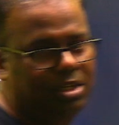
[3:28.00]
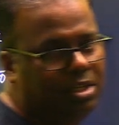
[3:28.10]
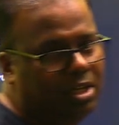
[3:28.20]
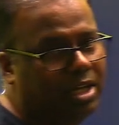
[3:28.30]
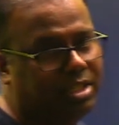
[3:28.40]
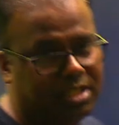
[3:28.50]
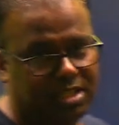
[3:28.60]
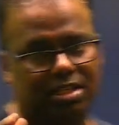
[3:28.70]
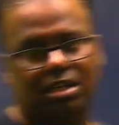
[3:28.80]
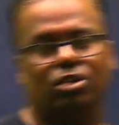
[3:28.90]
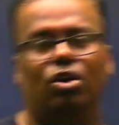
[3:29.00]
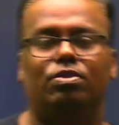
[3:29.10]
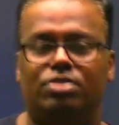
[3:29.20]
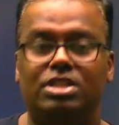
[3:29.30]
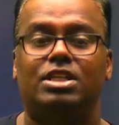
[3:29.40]
like you have
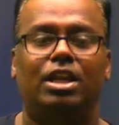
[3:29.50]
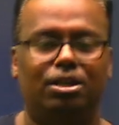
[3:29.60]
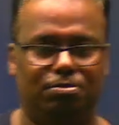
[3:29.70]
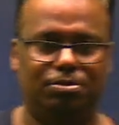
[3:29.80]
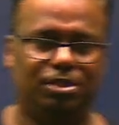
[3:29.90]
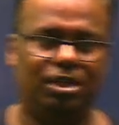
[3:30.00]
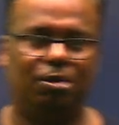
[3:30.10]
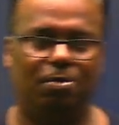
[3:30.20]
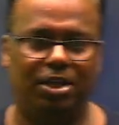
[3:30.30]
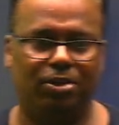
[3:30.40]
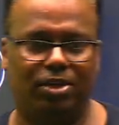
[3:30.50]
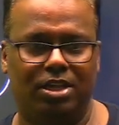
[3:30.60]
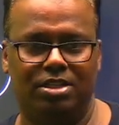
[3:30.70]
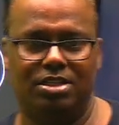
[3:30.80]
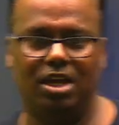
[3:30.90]
Sri Salem nearby. Okay,
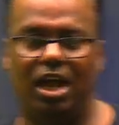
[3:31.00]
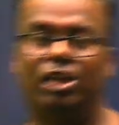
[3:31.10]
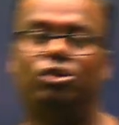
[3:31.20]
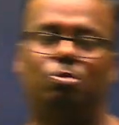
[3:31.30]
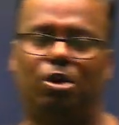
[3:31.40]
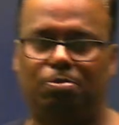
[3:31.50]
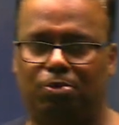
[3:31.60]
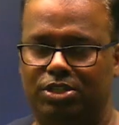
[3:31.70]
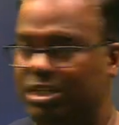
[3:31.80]
it's a hydro power project.